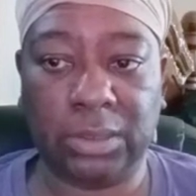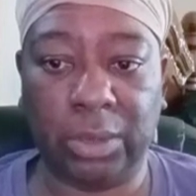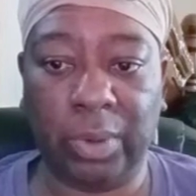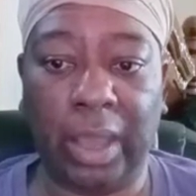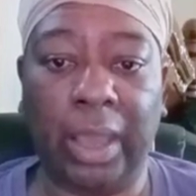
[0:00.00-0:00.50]

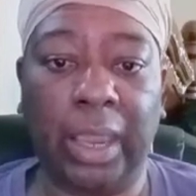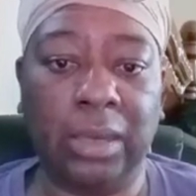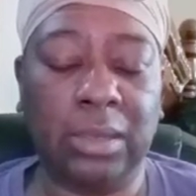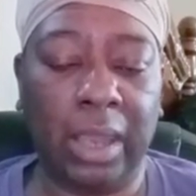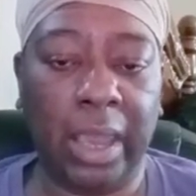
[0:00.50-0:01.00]
So I
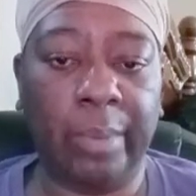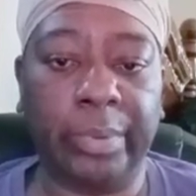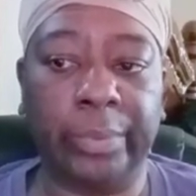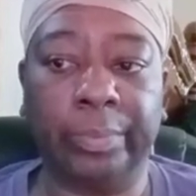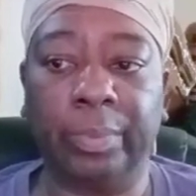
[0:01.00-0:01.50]
ate the
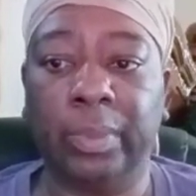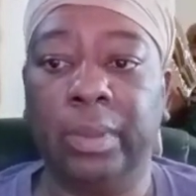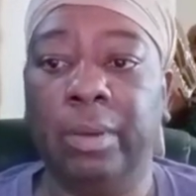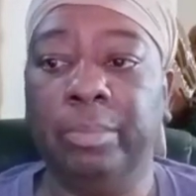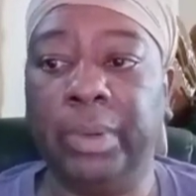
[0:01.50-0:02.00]
apple,
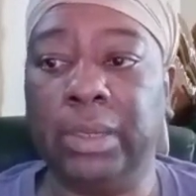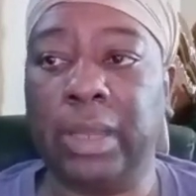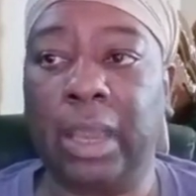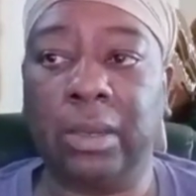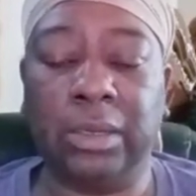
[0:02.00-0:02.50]
but
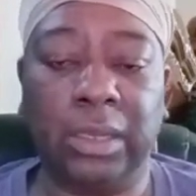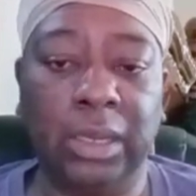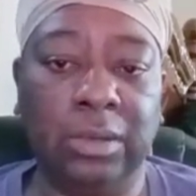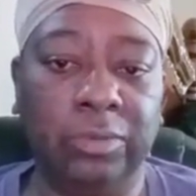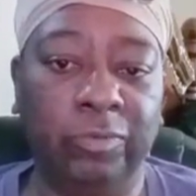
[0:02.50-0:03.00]
I couldn't eat